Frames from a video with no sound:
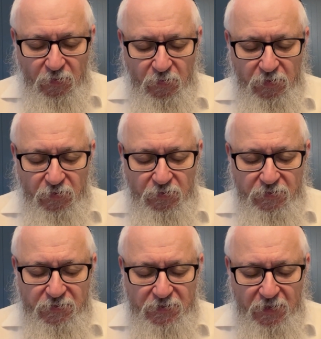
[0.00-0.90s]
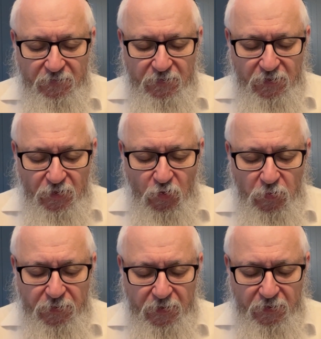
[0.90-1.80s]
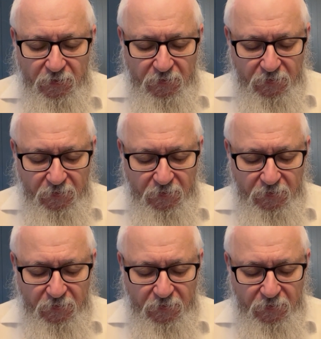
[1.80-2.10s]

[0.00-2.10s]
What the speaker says: We need to discover and go within.